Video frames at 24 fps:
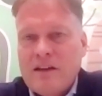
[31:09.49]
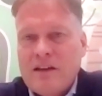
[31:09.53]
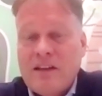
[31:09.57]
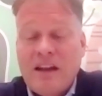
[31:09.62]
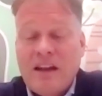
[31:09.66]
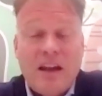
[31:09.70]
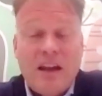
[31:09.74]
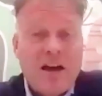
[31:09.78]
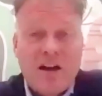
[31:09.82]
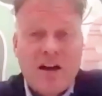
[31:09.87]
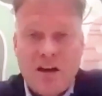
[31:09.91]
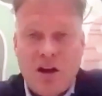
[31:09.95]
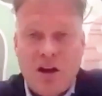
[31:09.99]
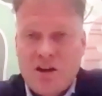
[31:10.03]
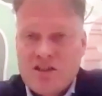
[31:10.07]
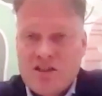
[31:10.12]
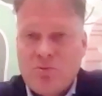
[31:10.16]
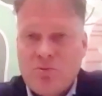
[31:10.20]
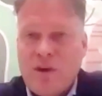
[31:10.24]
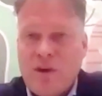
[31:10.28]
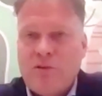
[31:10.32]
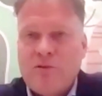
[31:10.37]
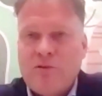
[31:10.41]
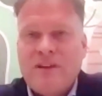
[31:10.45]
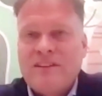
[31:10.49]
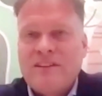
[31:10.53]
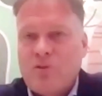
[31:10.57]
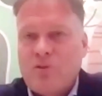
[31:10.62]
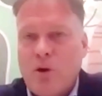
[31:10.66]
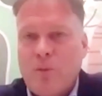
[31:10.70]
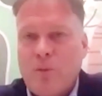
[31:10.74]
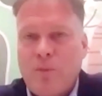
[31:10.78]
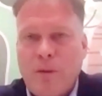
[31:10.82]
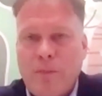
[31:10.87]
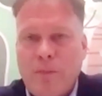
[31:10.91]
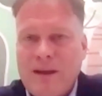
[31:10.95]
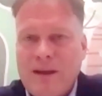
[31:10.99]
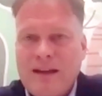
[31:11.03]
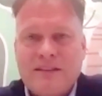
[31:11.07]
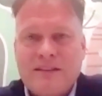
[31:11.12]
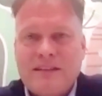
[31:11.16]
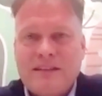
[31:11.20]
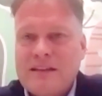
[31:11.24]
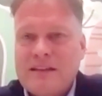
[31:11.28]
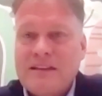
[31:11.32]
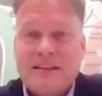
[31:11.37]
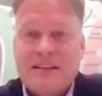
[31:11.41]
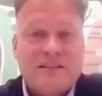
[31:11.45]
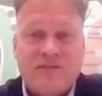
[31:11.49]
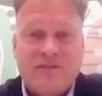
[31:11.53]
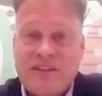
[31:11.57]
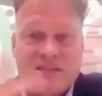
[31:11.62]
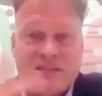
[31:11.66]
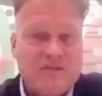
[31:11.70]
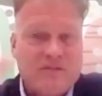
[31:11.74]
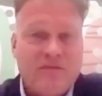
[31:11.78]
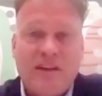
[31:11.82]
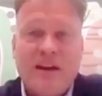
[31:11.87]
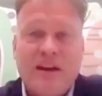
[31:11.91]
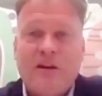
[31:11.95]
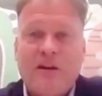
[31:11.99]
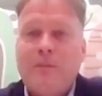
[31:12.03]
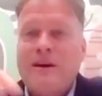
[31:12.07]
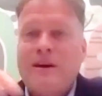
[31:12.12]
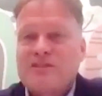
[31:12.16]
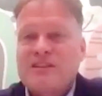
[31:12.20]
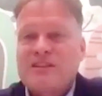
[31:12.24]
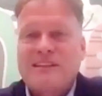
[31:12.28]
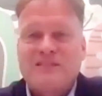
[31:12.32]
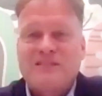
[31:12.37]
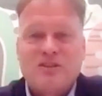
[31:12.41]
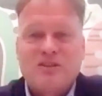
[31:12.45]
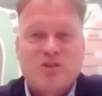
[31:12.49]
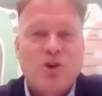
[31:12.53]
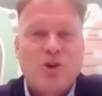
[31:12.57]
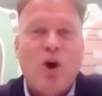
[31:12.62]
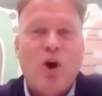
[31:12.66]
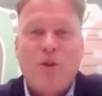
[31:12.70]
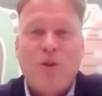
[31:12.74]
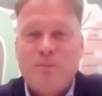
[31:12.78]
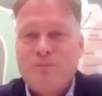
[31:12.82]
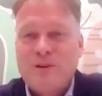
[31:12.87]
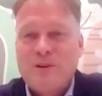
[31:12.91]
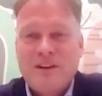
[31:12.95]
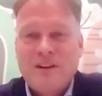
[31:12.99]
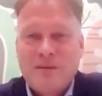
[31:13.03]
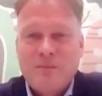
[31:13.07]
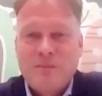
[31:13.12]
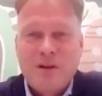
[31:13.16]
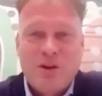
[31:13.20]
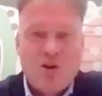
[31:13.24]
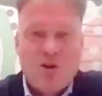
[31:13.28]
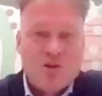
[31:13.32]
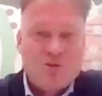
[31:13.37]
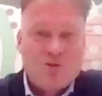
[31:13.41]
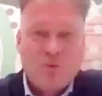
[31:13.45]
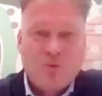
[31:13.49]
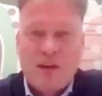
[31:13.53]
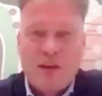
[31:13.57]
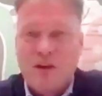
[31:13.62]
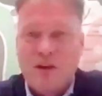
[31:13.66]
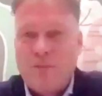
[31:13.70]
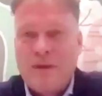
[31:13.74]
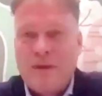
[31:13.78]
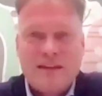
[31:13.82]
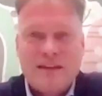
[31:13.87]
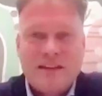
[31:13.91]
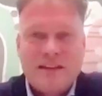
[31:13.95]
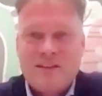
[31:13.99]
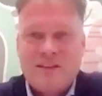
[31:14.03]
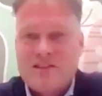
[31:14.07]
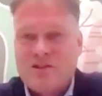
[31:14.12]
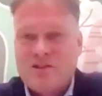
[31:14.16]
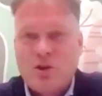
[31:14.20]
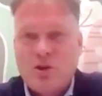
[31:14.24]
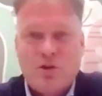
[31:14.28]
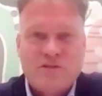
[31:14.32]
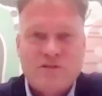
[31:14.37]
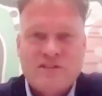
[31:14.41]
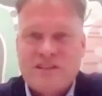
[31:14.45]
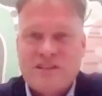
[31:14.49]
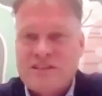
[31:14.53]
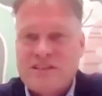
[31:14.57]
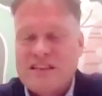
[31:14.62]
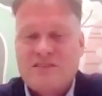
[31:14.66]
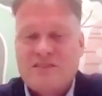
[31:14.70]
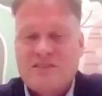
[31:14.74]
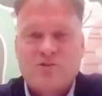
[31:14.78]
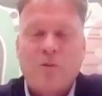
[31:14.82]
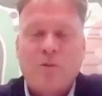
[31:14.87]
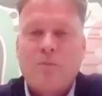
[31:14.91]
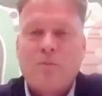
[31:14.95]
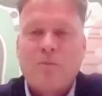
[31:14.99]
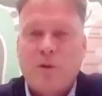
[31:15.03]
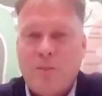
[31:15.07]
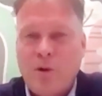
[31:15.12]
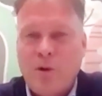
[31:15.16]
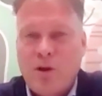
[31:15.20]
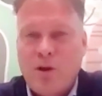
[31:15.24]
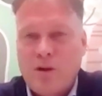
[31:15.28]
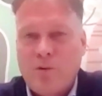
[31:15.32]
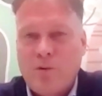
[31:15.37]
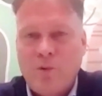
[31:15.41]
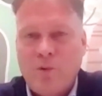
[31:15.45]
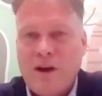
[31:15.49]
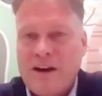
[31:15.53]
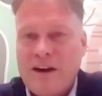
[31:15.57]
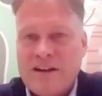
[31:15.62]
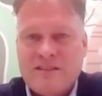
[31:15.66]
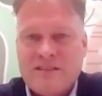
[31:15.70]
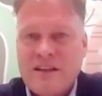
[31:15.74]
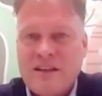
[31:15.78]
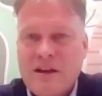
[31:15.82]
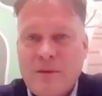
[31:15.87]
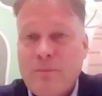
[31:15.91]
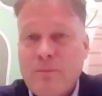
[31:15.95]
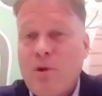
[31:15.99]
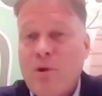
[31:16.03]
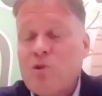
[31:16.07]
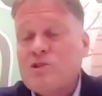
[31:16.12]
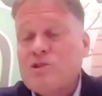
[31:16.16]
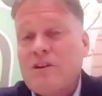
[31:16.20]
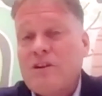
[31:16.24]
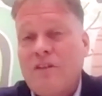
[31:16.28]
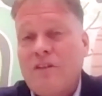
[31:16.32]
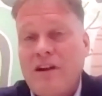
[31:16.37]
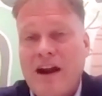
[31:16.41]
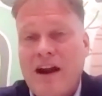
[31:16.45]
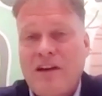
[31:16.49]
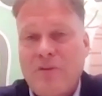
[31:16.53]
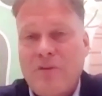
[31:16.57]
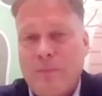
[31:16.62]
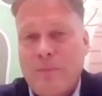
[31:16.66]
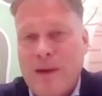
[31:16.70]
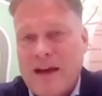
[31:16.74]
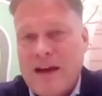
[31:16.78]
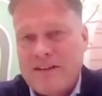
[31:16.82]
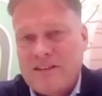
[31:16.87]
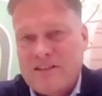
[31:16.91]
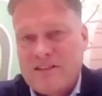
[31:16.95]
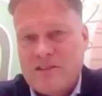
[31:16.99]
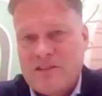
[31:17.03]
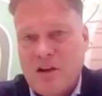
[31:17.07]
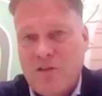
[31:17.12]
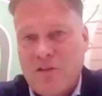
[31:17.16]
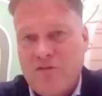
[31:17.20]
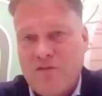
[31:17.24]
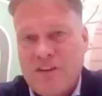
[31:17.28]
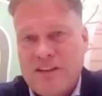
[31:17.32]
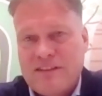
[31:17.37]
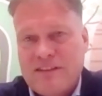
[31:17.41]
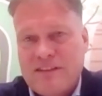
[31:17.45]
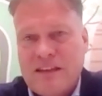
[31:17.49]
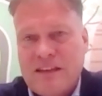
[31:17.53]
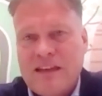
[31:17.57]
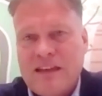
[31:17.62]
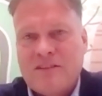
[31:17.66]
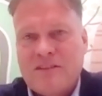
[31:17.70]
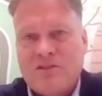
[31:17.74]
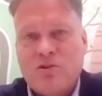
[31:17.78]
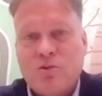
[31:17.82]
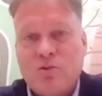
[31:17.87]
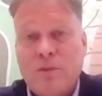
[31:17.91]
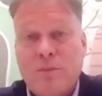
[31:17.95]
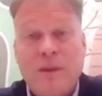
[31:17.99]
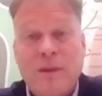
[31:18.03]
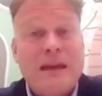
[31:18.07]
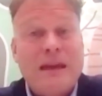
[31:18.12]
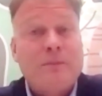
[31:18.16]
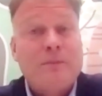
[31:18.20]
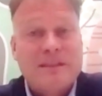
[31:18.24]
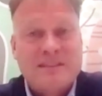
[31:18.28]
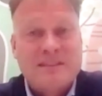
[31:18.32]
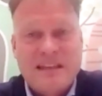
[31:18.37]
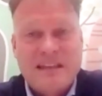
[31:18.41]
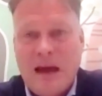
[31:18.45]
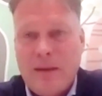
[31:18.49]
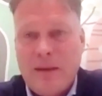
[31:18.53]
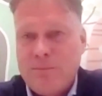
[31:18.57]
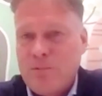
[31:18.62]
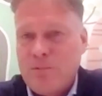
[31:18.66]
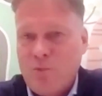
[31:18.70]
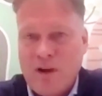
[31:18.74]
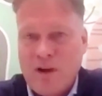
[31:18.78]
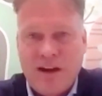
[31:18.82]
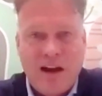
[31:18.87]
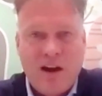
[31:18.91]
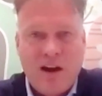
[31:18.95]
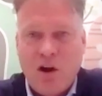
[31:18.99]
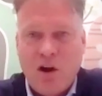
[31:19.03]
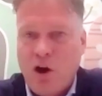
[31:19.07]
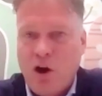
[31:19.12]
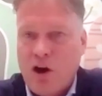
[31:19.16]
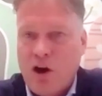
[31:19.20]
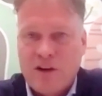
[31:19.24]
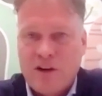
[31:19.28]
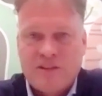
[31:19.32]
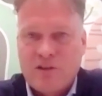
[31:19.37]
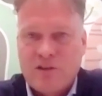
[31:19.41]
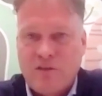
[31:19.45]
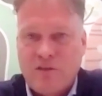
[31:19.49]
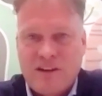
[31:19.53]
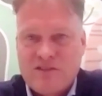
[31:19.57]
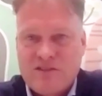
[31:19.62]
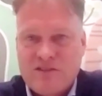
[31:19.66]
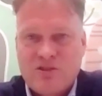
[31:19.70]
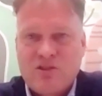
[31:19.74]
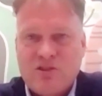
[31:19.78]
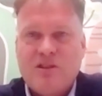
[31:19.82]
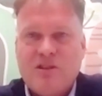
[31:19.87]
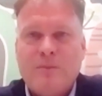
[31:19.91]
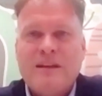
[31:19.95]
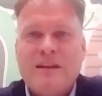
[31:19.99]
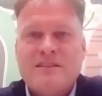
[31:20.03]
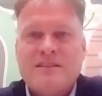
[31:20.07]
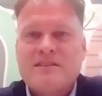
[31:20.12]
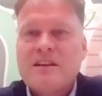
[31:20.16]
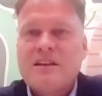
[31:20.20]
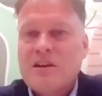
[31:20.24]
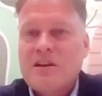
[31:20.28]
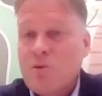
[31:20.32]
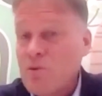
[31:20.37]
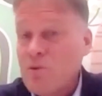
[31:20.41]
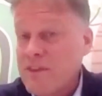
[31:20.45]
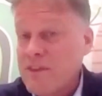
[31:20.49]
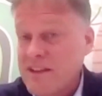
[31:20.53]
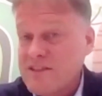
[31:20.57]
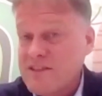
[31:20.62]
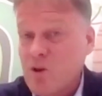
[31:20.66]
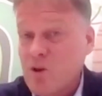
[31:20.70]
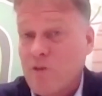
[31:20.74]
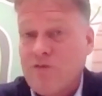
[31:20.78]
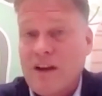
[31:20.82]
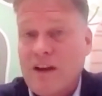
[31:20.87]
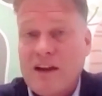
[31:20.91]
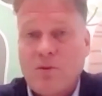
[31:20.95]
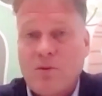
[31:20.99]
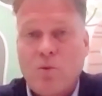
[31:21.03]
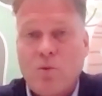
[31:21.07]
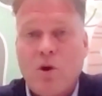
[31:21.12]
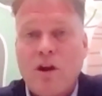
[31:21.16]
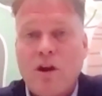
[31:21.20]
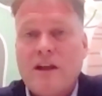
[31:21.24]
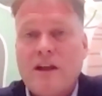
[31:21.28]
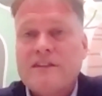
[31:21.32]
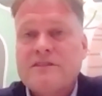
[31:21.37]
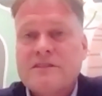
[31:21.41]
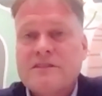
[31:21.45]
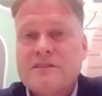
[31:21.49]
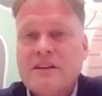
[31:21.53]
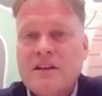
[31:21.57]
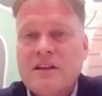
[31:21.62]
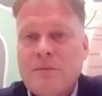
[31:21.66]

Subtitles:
The last one on interoperability, this fits very much at the top because we are making the services interoperable, whereas most of our other patents are fitting into the payment app, where our heart of our system is with this offline wallet.